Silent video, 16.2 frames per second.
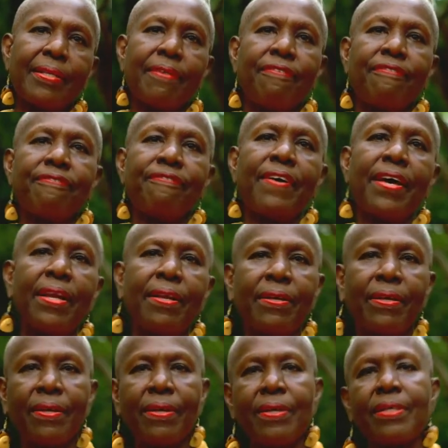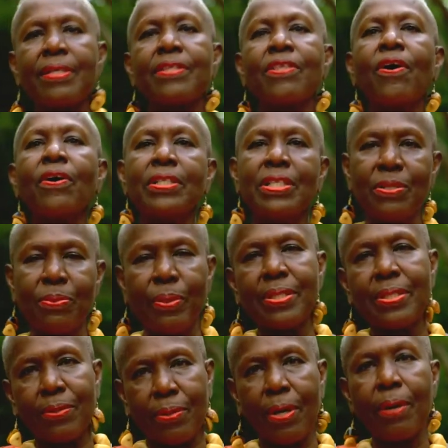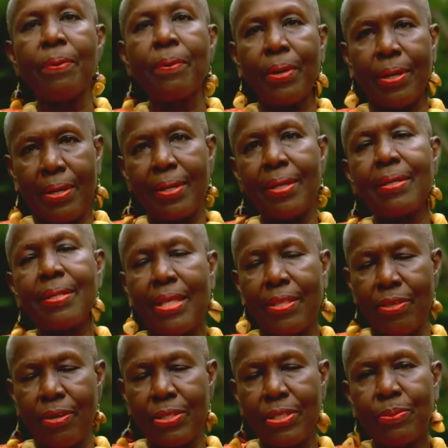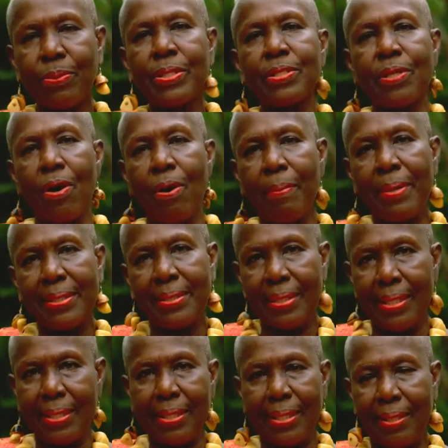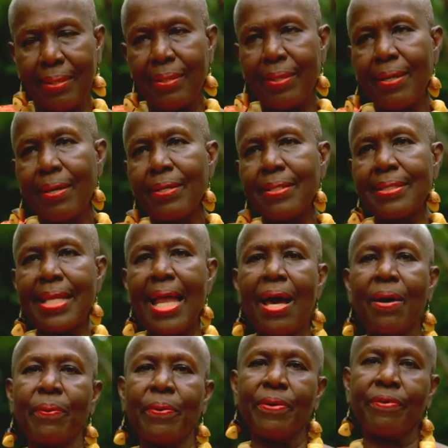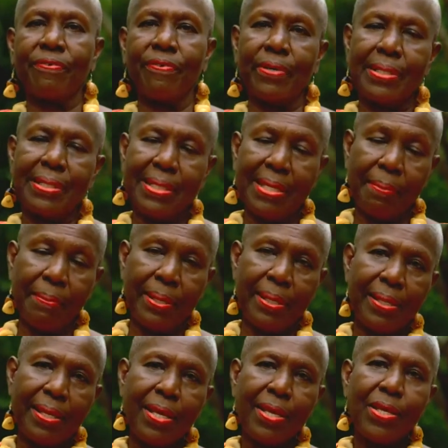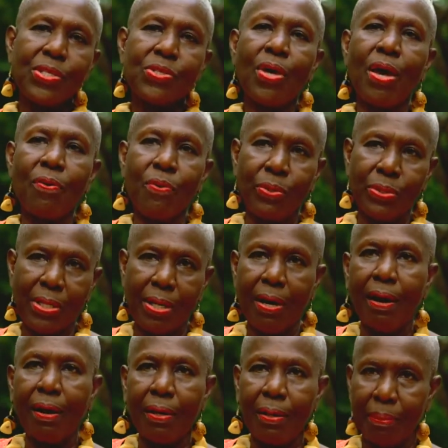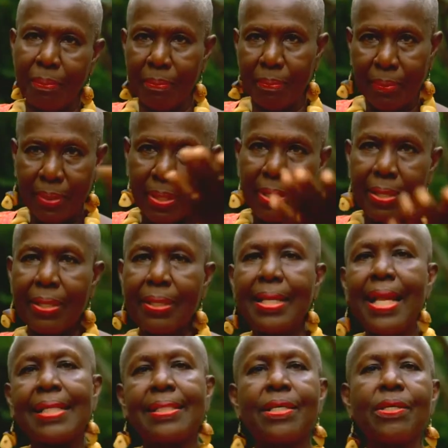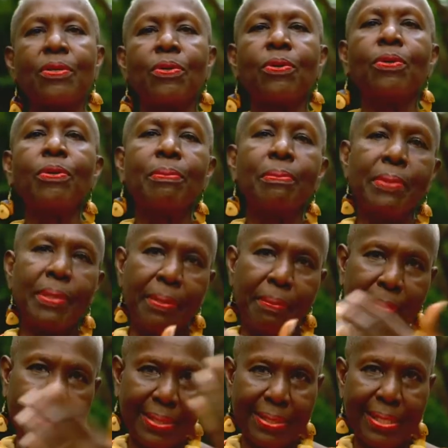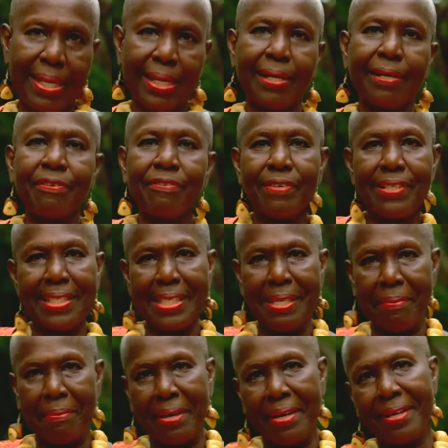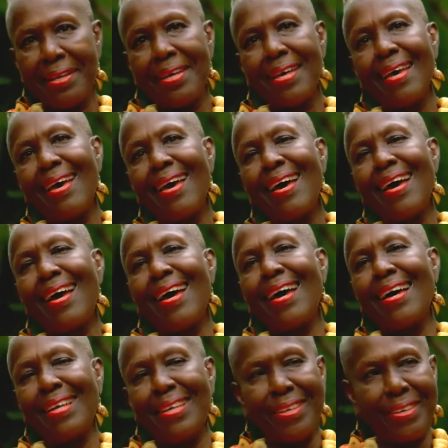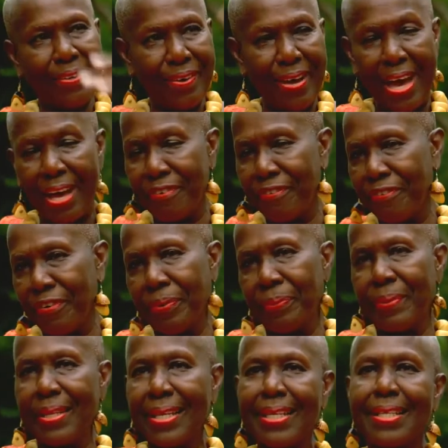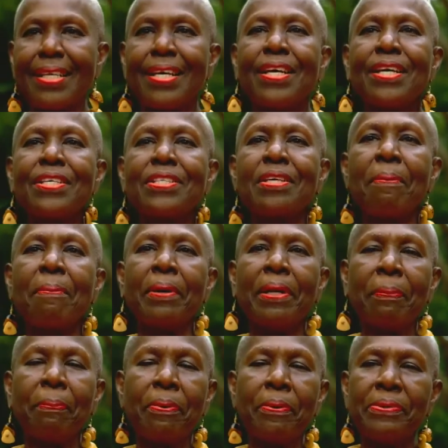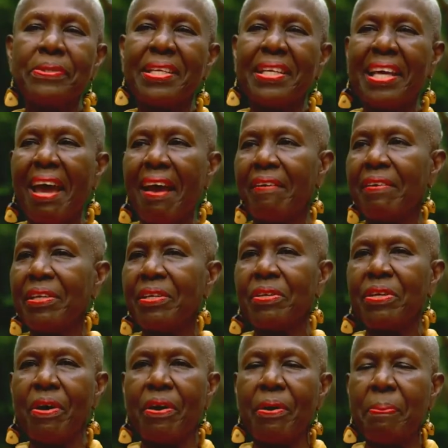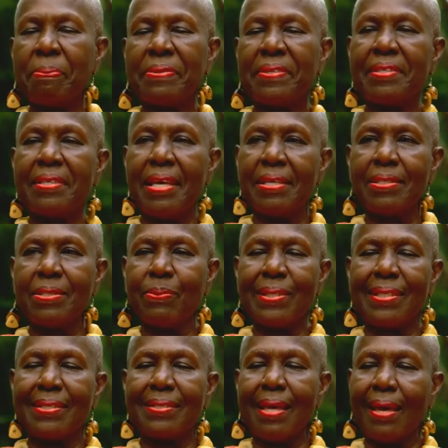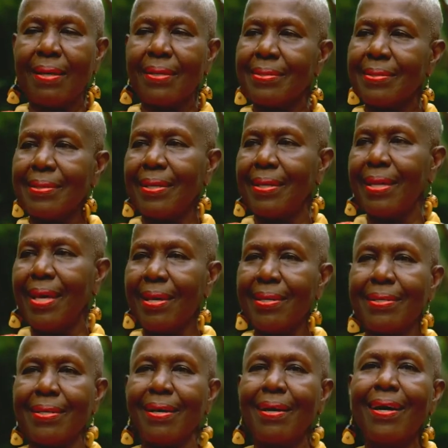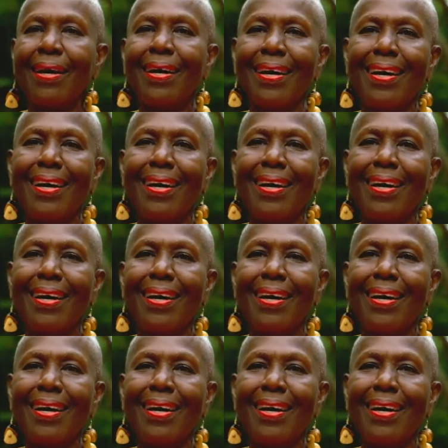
Because they thought it was cum, as in the slang word for semen. So I wrote a column, Latin cum mistaken for semen. And, you know, I had fun with it. Somebody posted, Carolyn, you're obsessed with sex later.